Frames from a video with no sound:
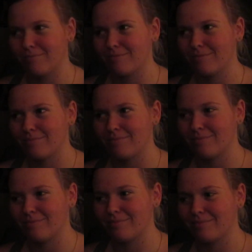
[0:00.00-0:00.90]

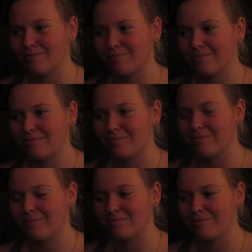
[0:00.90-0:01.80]

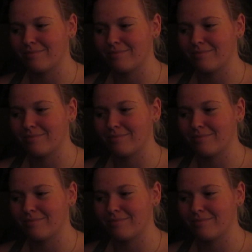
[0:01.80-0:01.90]
Nobody speaks.